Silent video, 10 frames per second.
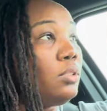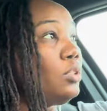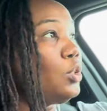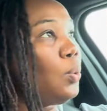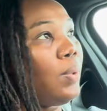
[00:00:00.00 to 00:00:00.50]

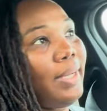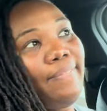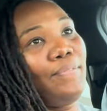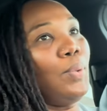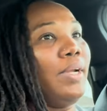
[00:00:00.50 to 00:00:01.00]

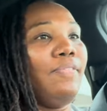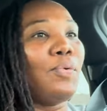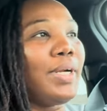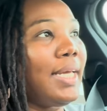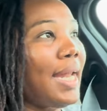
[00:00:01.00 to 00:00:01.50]
24 to
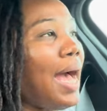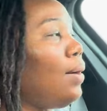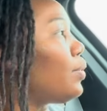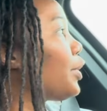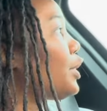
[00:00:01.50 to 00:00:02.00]
48
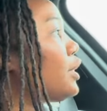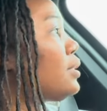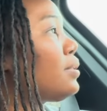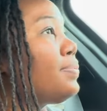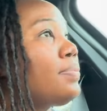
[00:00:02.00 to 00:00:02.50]

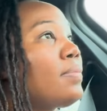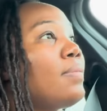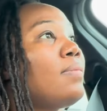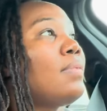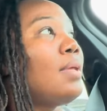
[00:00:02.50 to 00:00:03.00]
hours,
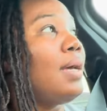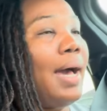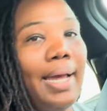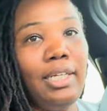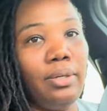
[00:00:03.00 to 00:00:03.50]

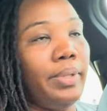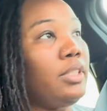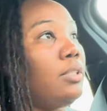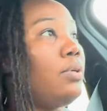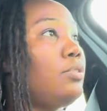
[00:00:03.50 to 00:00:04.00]
I need to run
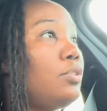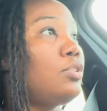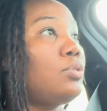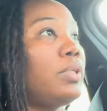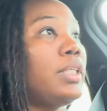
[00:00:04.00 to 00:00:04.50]
to the grocery
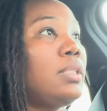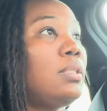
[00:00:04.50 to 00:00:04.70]
store.